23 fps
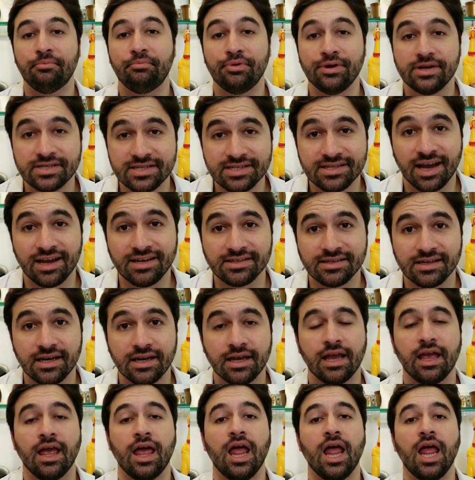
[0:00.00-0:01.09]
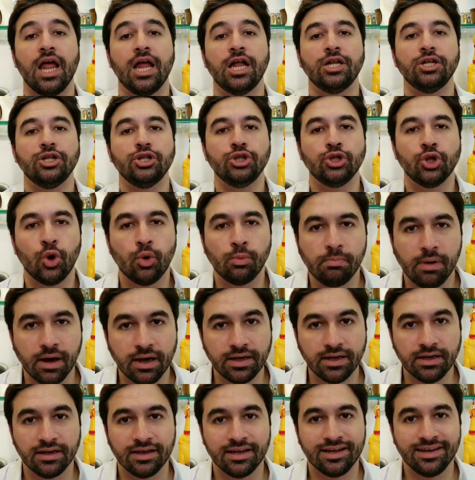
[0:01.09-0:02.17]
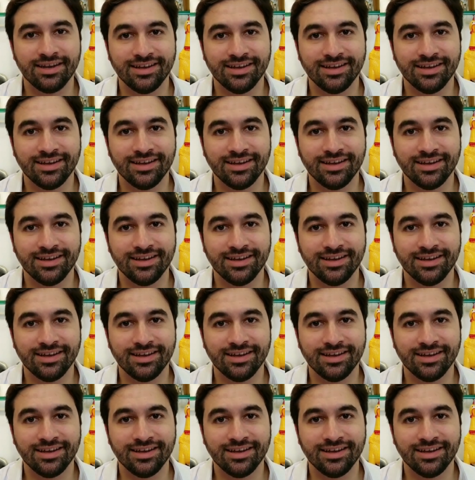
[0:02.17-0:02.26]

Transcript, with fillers: Precisely. Nobody.